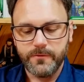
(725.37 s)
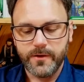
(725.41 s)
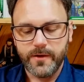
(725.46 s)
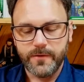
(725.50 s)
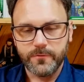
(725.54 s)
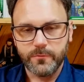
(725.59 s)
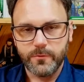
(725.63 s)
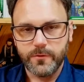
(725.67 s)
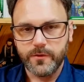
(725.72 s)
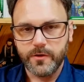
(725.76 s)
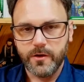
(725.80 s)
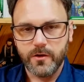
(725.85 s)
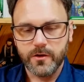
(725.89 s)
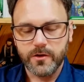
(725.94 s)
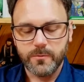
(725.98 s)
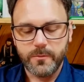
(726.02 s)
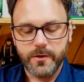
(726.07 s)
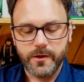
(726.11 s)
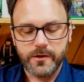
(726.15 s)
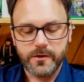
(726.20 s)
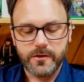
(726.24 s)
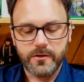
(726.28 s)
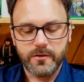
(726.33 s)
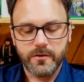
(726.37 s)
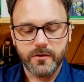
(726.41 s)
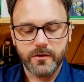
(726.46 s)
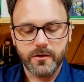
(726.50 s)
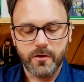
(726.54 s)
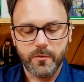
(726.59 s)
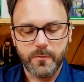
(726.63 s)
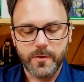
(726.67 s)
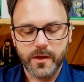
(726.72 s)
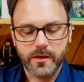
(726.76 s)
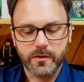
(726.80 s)
even after we talked about it
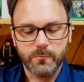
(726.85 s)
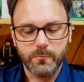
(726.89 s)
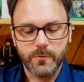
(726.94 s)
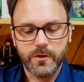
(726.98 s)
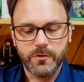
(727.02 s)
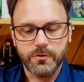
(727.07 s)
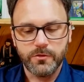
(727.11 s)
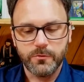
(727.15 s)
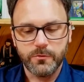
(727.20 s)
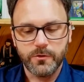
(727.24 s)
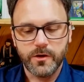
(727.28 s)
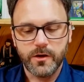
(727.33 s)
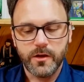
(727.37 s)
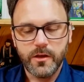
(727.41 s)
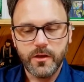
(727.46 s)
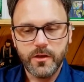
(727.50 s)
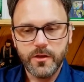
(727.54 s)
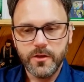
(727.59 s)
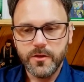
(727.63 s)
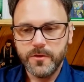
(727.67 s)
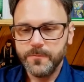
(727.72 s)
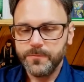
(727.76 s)
here. Go back and read through it.